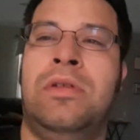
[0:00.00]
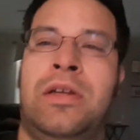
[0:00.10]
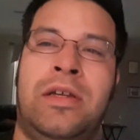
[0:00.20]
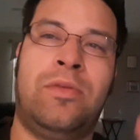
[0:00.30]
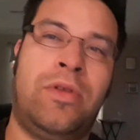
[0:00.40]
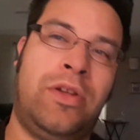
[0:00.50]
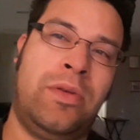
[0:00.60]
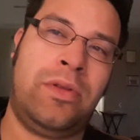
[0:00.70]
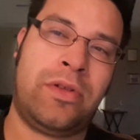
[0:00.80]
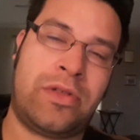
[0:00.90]
And what you
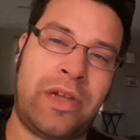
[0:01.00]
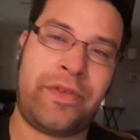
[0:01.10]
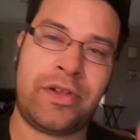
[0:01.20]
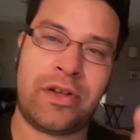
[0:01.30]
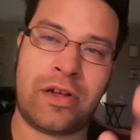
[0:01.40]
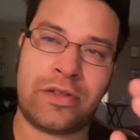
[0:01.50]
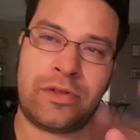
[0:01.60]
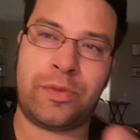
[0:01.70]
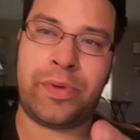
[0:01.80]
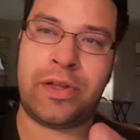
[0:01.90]
do with your saving also
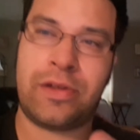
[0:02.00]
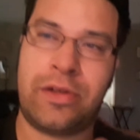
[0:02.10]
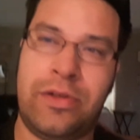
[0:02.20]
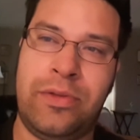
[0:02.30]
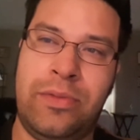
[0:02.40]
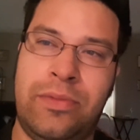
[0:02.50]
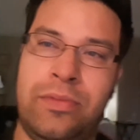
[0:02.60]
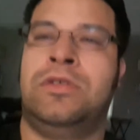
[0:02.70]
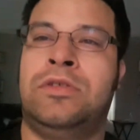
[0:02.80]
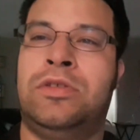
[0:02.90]
depends on you.
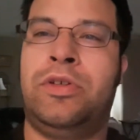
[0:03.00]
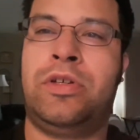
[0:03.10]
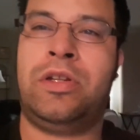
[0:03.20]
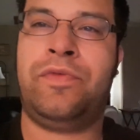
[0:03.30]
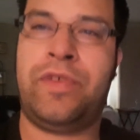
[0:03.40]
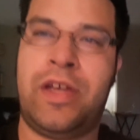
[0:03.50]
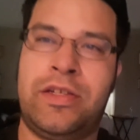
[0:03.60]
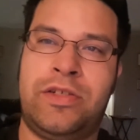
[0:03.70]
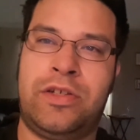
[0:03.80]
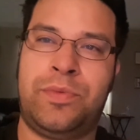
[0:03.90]
So you can
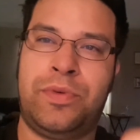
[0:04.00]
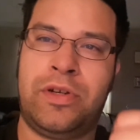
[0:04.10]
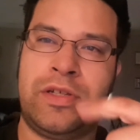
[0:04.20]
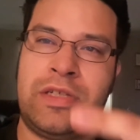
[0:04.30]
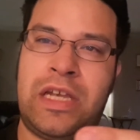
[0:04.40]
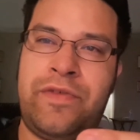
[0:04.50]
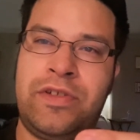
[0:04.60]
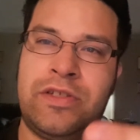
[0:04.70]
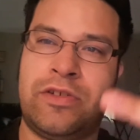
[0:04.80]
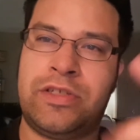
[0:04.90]
invest, you can put in a
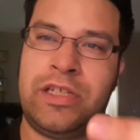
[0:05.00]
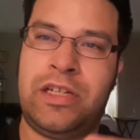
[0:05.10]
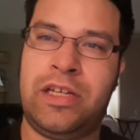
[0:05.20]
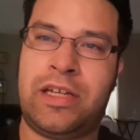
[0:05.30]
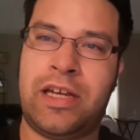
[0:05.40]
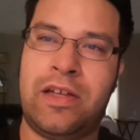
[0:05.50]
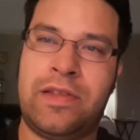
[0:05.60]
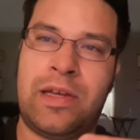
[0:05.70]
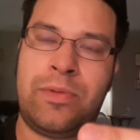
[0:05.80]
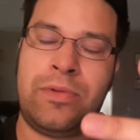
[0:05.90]
savings or a CD account
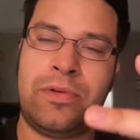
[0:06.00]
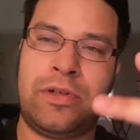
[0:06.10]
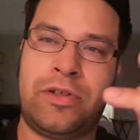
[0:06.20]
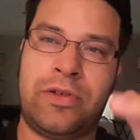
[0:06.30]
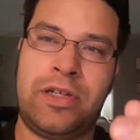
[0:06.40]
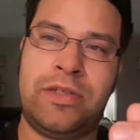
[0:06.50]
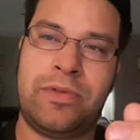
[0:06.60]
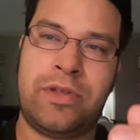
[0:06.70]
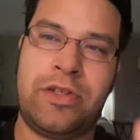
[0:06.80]
that will increase with